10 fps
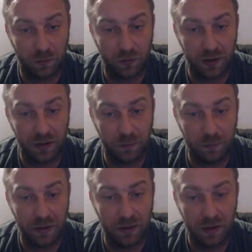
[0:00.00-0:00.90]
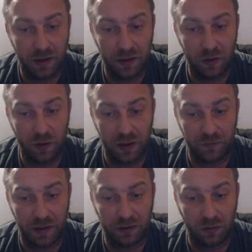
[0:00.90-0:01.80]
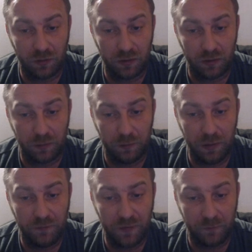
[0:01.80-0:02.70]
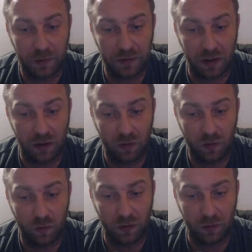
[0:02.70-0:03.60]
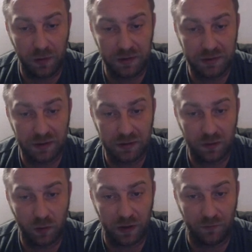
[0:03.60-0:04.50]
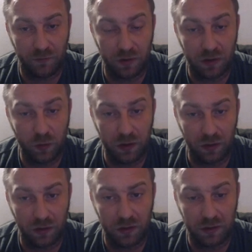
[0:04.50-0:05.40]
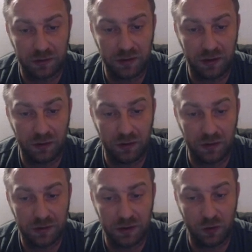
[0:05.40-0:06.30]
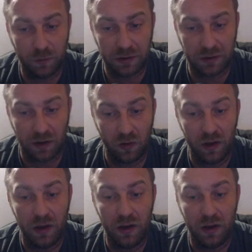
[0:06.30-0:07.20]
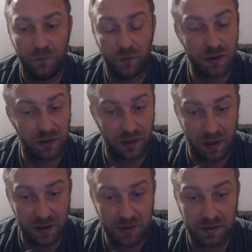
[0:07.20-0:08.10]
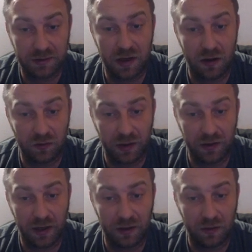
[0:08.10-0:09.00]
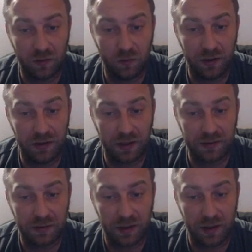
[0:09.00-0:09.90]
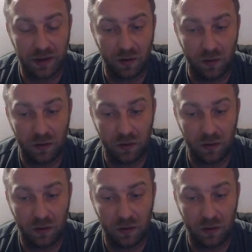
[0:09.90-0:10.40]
creating a pin. Here we have knight on b5, but now queen on b6. We have queen on c2, but now first a6 counterattack, queen takes, and now